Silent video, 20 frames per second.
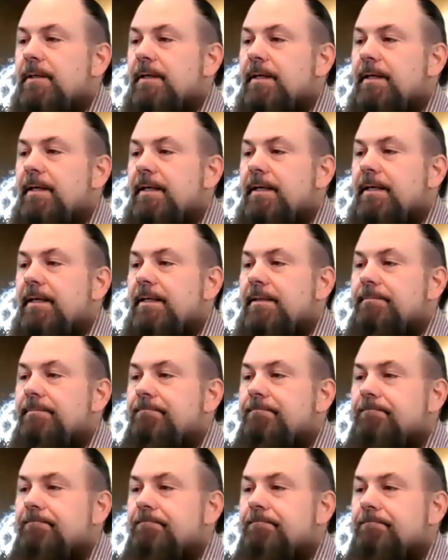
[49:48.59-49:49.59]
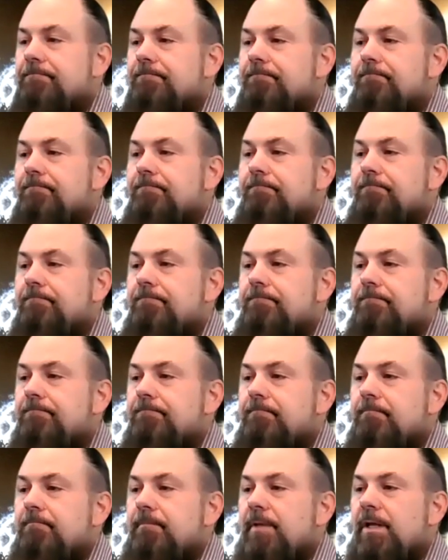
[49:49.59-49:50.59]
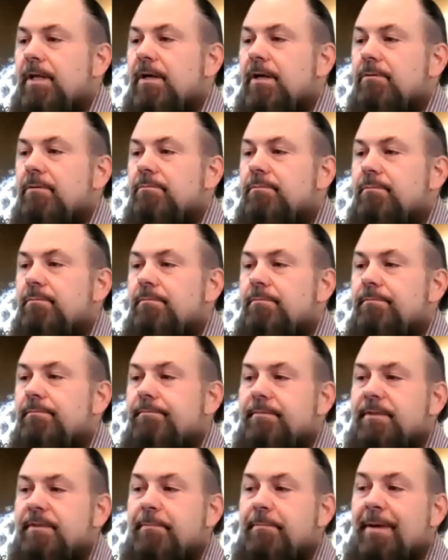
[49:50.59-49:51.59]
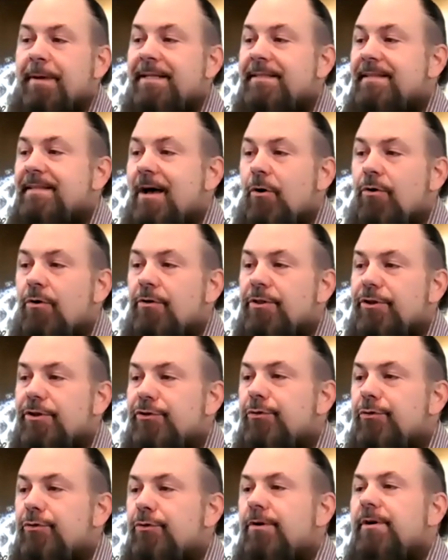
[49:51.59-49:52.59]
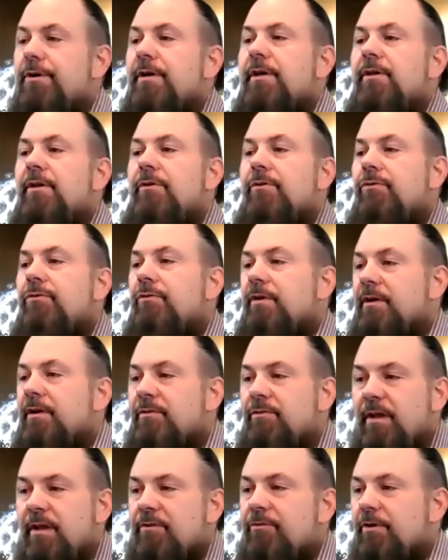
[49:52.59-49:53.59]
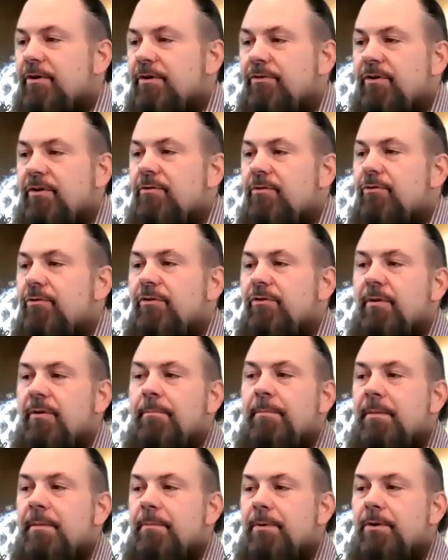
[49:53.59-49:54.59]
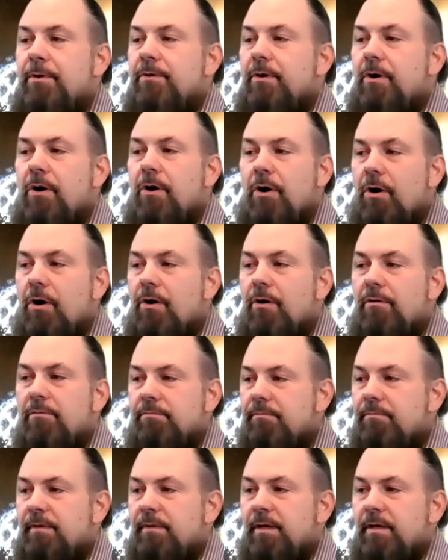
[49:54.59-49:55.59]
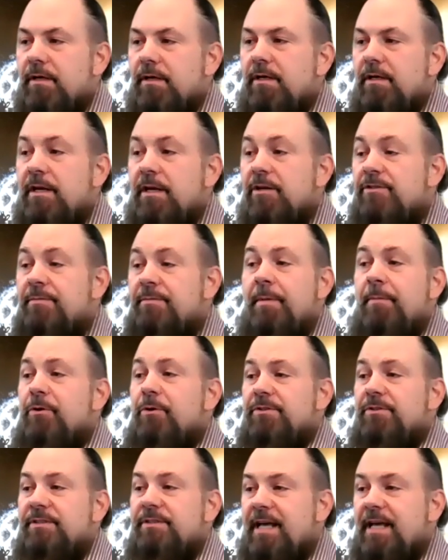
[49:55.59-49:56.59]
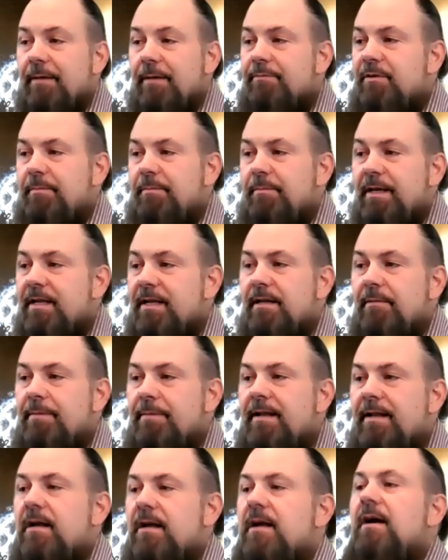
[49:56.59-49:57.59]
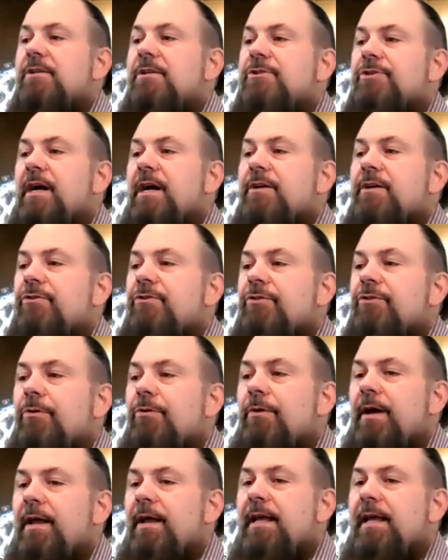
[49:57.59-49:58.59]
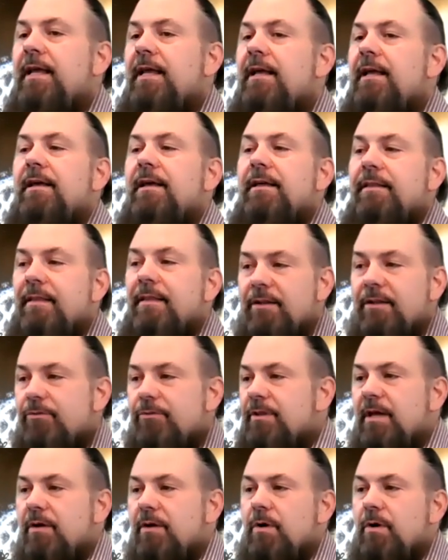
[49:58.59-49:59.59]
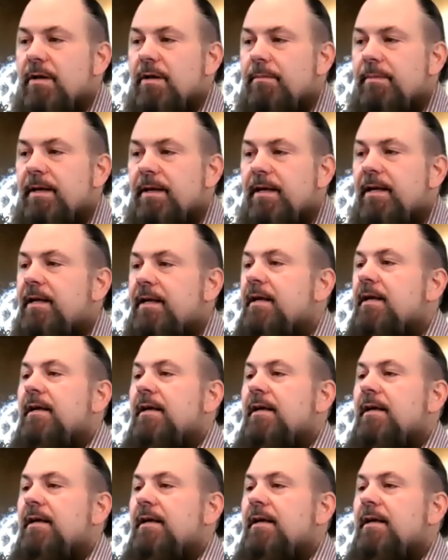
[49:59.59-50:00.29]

Um, you know, depends how long the tour is, et cetera, et cetera. Some people are, you know, some people are set up to be independent contractors already. That's what they want to be.